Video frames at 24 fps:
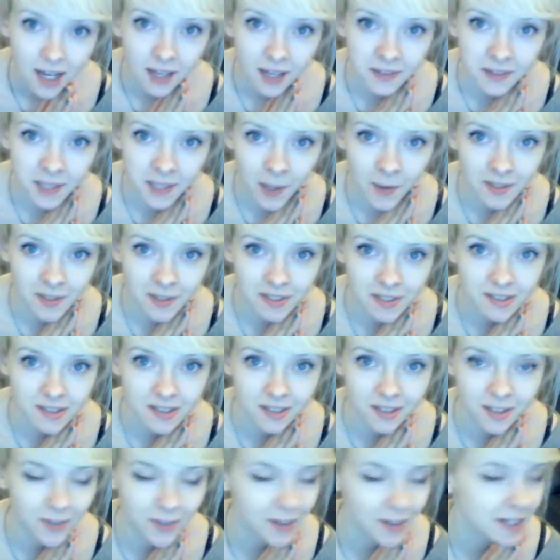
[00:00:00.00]
And now it's
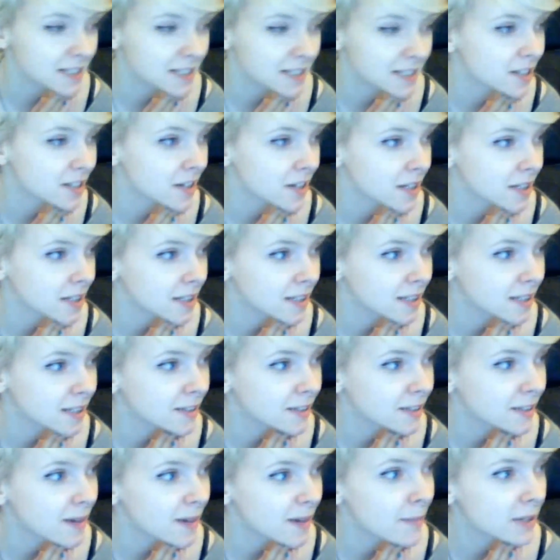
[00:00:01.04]
the great journey,
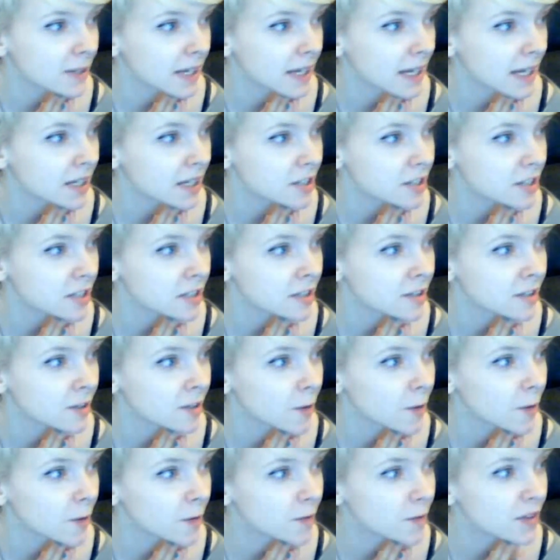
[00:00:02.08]
the fabrication
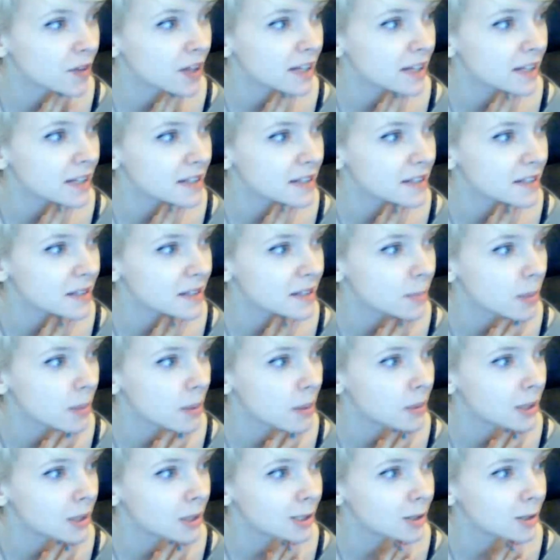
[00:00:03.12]
that is the
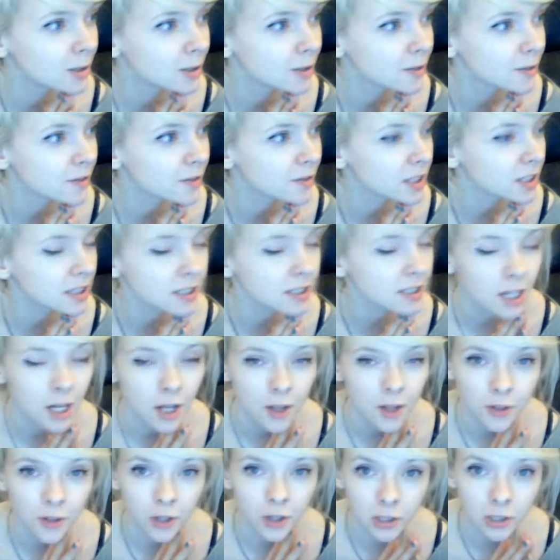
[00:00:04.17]
bibliography,
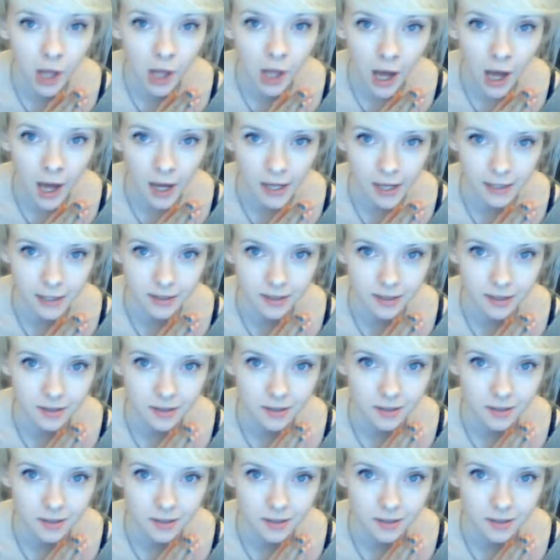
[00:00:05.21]
the lie,